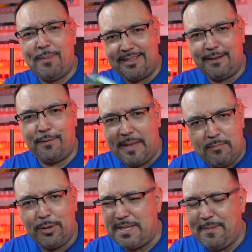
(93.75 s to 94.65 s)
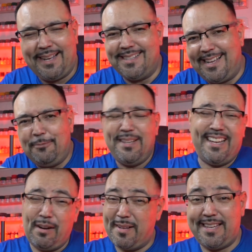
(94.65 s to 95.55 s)
picked it up from that multi-pack because I didn't really
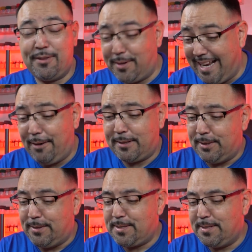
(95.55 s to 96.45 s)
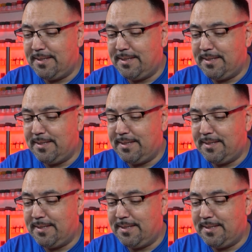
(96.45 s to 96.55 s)
care about the other characters.